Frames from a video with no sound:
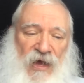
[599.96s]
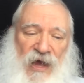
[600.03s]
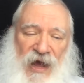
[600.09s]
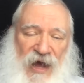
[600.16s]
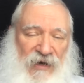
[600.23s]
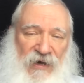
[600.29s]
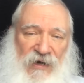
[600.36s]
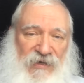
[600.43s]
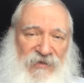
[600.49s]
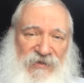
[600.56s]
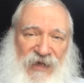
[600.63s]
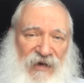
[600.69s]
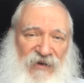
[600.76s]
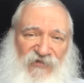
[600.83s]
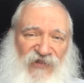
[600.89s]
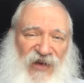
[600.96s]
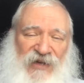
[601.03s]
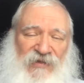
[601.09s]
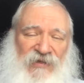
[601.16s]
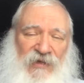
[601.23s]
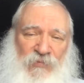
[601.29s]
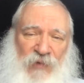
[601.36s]
And it is not
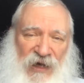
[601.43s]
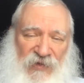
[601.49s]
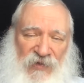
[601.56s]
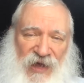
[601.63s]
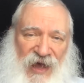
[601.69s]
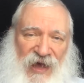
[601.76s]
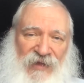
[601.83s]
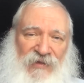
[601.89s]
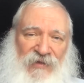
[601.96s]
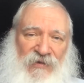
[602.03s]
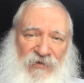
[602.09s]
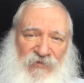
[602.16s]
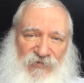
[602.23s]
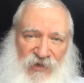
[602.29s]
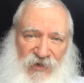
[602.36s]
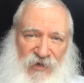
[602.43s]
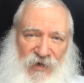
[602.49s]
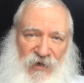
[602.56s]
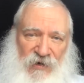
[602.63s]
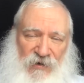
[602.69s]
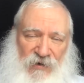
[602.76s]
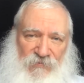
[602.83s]
affected by the end of the
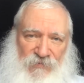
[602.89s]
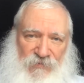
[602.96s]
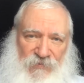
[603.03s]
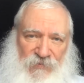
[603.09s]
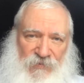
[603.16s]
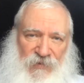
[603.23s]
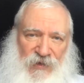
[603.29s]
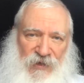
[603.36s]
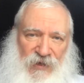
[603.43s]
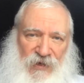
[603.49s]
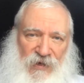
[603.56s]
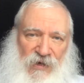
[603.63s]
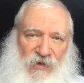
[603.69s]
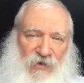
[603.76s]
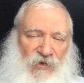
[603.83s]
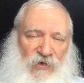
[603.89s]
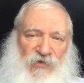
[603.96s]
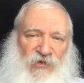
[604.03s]
year, because